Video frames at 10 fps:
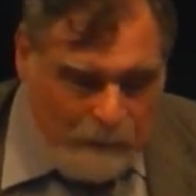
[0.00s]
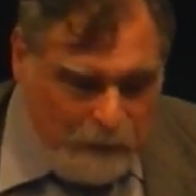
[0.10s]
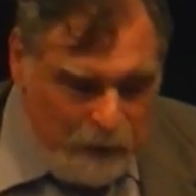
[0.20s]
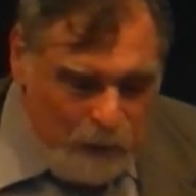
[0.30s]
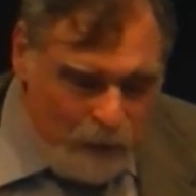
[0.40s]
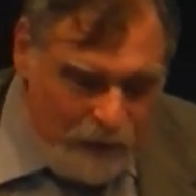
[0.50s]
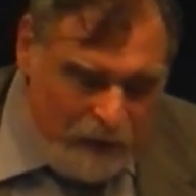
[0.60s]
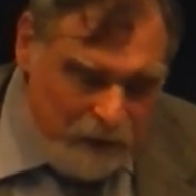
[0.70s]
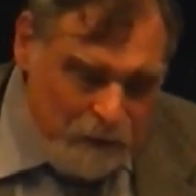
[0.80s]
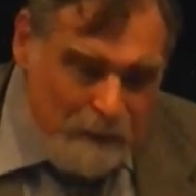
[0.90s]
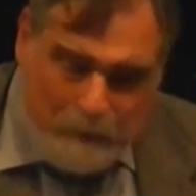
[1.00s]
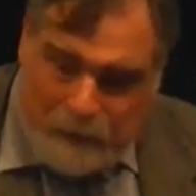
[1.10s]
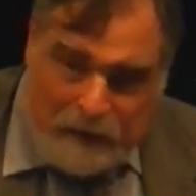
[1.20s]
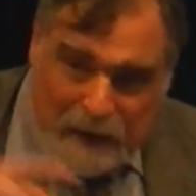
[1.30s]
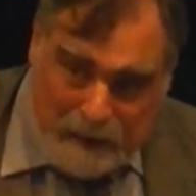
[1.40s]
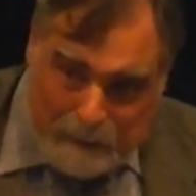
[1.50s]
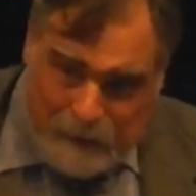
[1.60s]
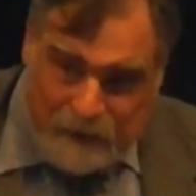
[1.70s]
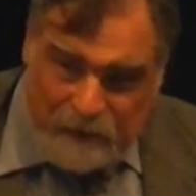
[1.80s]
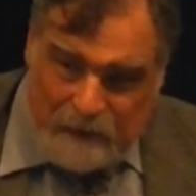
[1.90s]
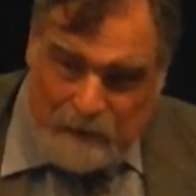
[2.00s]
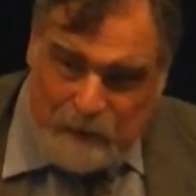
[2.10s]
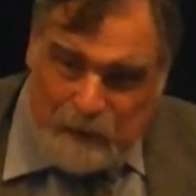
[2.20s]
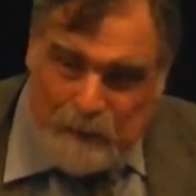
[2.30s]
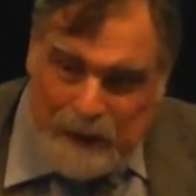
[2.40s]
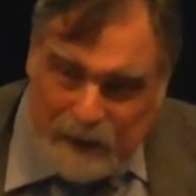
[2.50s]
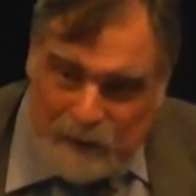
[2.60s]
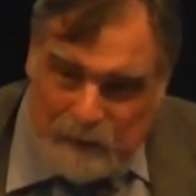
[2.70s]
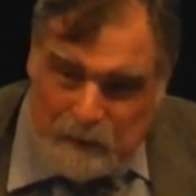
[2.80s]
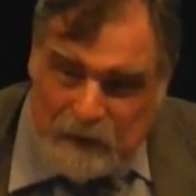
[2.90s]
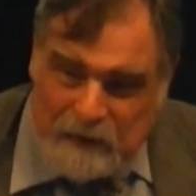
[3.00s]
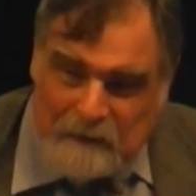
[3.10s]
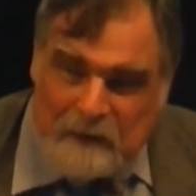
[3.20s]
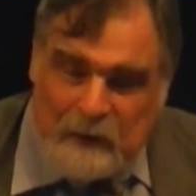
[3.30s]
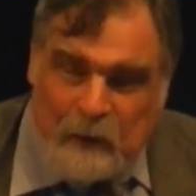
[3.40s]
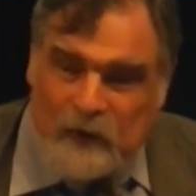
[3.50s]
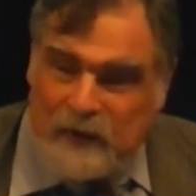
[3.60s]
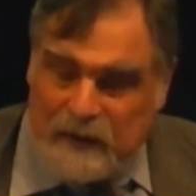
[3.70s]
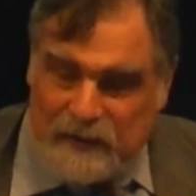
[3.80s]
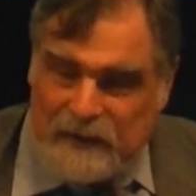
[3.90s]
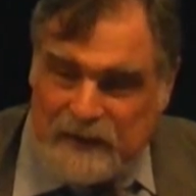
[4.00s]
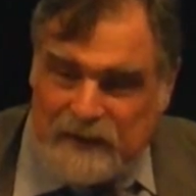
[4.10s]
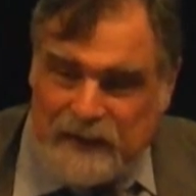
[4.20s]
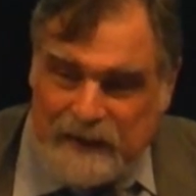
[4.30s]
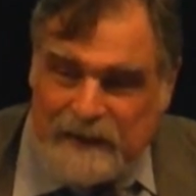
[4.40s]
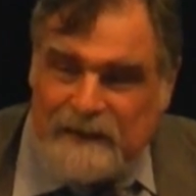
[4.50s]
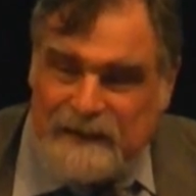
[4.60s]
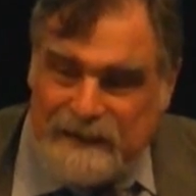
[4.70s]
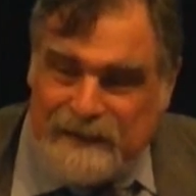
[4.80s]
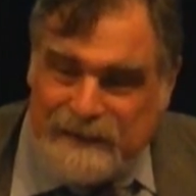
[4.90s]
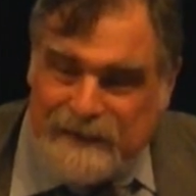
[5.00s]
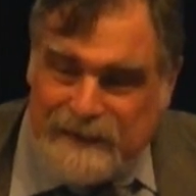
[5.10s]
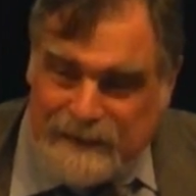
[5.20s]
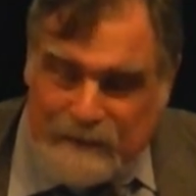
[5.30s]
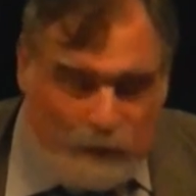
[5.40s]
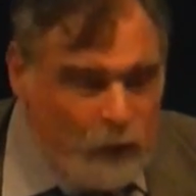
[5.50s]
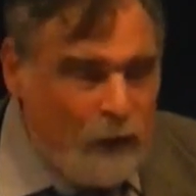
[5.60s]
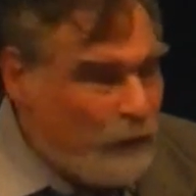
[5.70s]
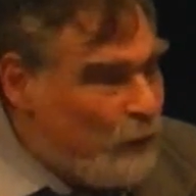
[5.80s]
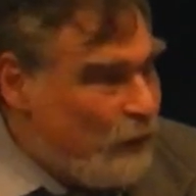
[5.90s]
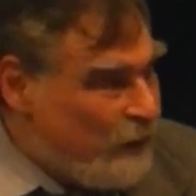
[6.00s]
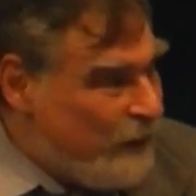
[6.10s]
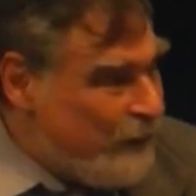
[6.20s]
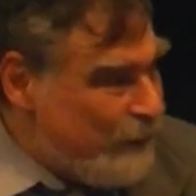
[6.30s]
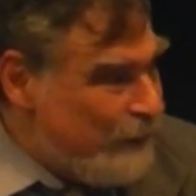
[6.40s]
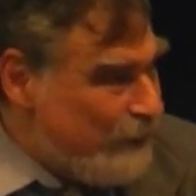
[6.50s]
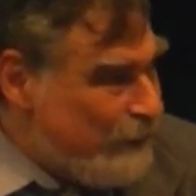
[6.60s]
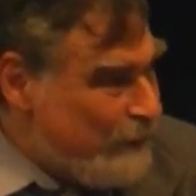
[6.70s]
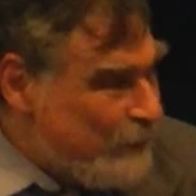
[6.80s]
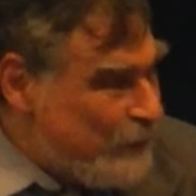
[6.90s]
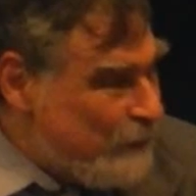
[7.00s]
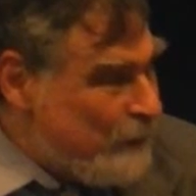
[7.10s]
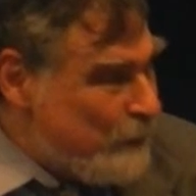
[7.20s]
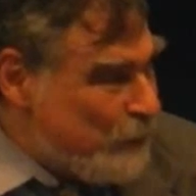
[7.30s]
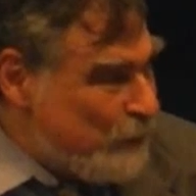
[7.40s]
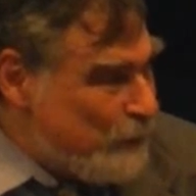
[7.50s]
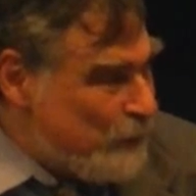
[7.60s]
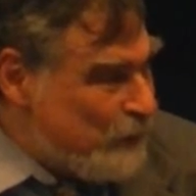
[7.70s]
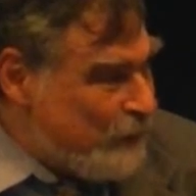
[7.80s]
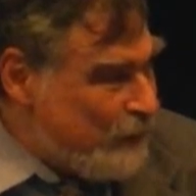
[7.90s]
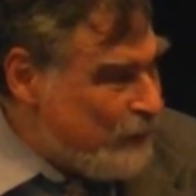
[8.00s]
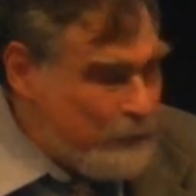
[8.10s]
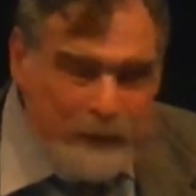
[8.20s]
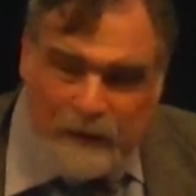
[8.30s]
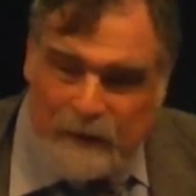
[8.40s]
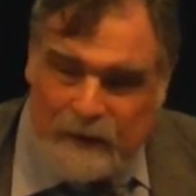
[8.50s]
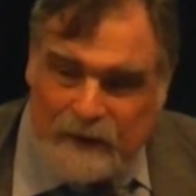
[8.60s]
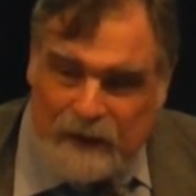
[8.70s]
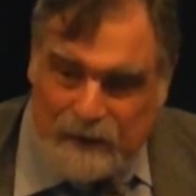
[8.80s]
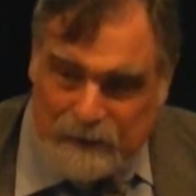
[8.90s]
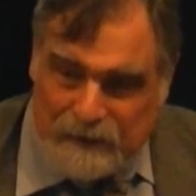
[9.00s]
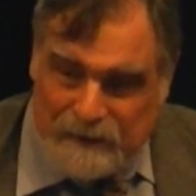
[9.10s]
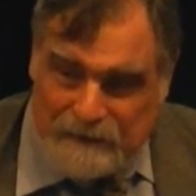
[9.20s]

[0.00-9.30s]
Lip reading: What the Orthodox, you remember the picture, I won't go back to it, what the Orthodox had decided long, long ago was that membership in the church depended on doctrine.